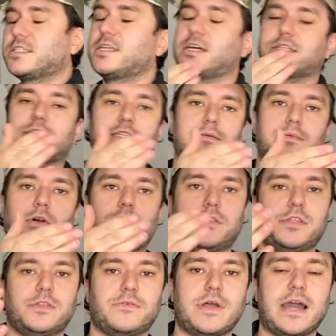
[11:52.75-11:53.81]
sucks because I'm going
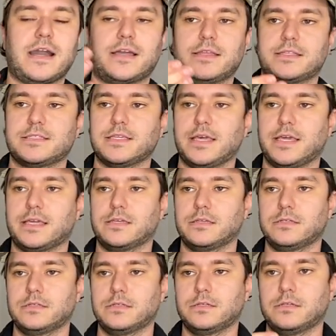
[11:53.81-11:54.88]
through the rack. It's like
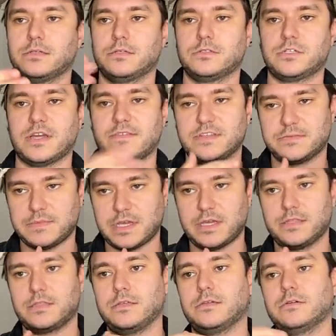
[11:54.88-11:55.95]

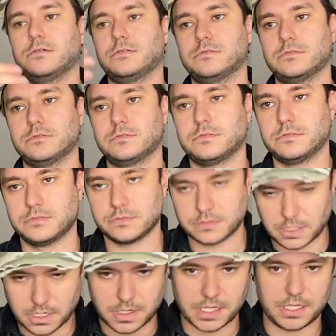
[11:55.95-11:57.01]
TravisMathew,
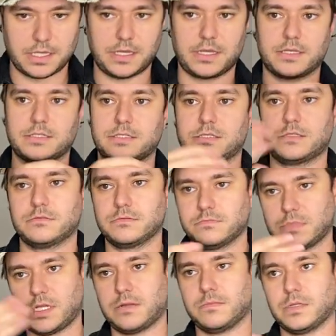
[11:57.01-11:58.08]
RLX,
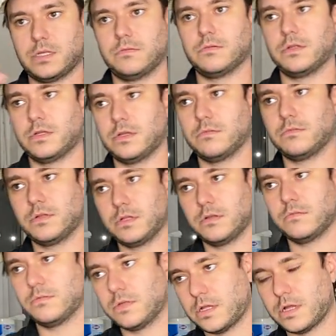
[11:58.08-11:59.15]
blah, blah, blah, blah,
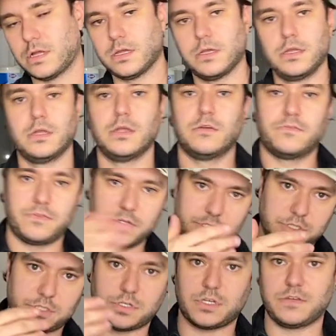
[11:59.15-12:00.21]
blah,
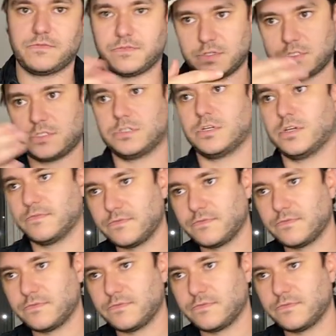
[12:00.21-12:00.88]
FootJoy, FootJoy,